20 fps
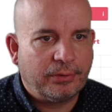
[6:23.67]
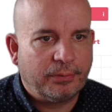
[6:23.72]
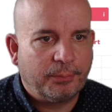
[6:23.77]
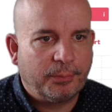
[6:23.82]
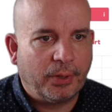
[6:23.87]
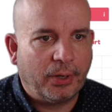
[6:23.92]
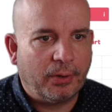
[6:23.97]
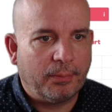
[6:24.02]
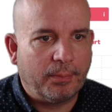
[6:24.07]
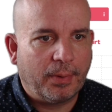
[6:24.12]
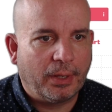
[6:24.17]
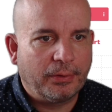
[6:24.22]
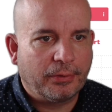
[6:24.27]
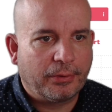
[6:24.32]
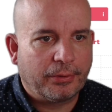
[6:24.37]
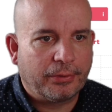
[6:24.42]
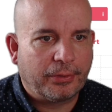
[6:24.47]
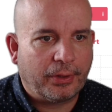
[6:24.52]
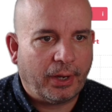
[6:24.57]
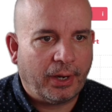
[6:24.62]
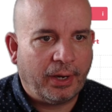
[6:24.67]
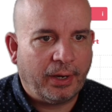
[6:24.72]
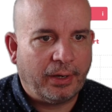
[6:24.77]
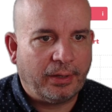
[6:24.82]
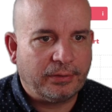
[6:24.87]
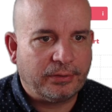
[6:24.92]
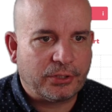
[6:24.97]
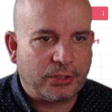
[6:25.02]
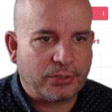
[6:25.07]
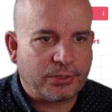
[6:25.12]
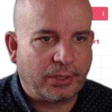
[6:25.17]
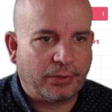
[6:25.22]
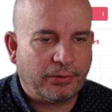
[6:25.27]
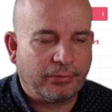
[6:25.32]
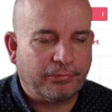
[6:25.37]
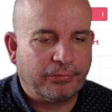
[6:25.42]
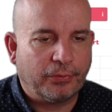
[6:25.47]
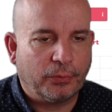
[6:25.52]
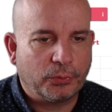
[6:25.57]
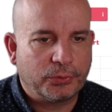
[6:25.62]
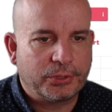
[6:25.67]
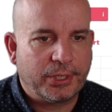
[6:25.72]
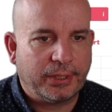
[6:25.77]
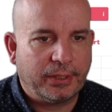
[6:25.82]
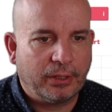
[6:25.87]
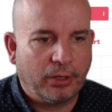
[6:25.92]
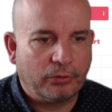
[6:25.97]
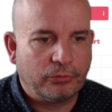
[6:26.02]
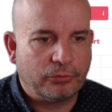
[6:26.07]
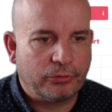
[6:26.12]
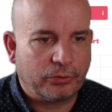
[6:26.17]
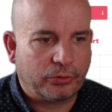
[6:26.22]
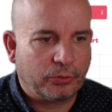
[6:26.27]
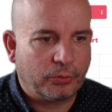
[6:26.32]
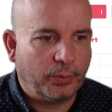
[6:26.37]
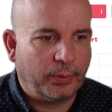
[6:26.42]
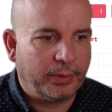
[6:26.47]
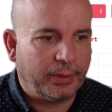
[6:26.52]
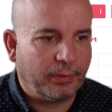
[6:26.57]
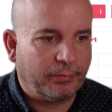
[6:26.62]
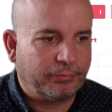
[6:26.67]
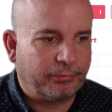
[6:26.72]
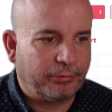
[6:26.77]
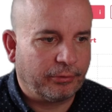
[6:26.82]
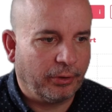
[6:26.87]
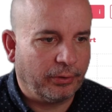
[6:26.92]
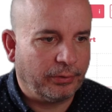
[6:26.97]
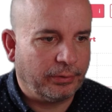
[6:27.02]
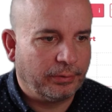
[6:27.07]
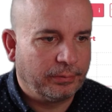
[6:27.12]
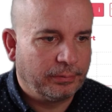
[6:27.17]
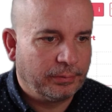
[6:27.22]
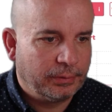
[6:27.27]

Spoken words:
per month and just under 1,400 quid up front.